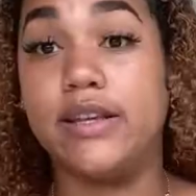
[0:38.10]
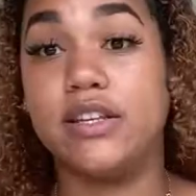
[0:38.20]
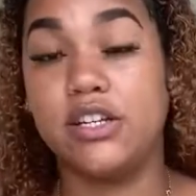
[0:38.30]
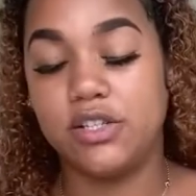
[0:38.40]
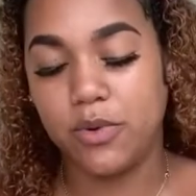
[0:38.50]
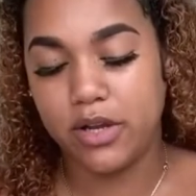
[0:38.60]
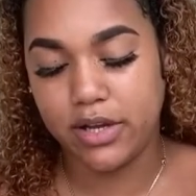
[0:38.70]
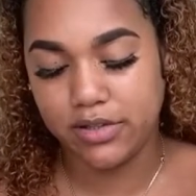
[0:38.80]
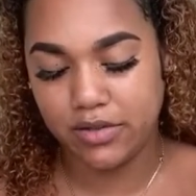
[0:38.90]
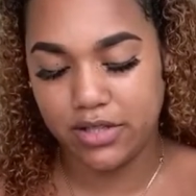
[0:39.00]
so I just brought you
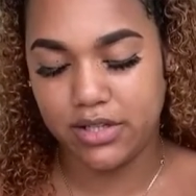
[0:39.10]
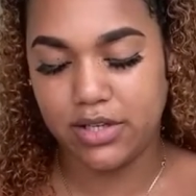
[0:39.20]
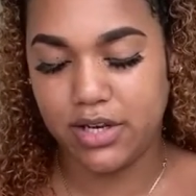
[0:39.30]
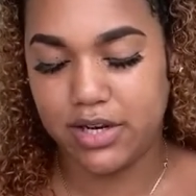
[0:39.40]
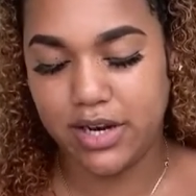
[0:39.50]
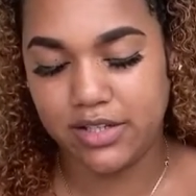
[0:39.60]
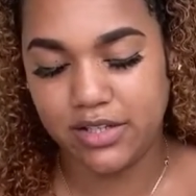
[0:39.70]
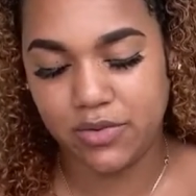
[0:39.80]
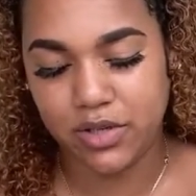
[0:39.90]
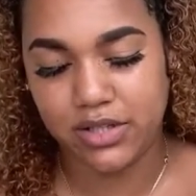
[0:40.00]
guys outside today. Like, this
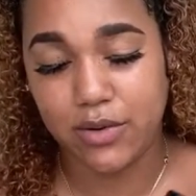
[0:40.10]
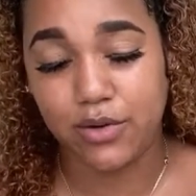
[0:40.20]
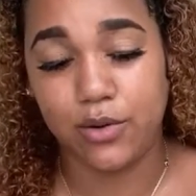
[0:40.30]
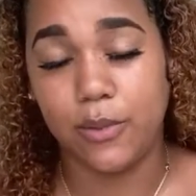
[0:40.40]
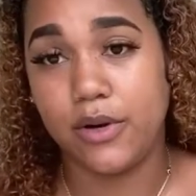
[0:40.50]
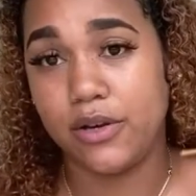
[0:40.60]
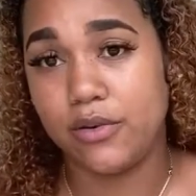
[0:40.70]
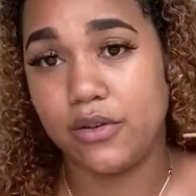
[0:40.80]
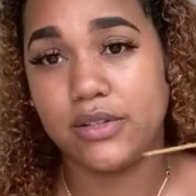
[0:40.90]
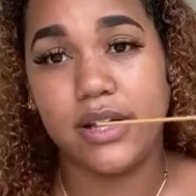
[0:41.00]
is what I would normally
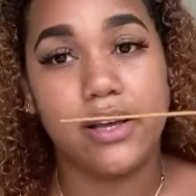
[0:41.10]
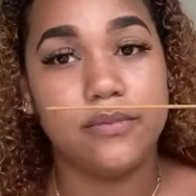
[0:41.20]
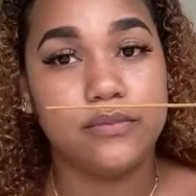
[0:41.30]
do outside.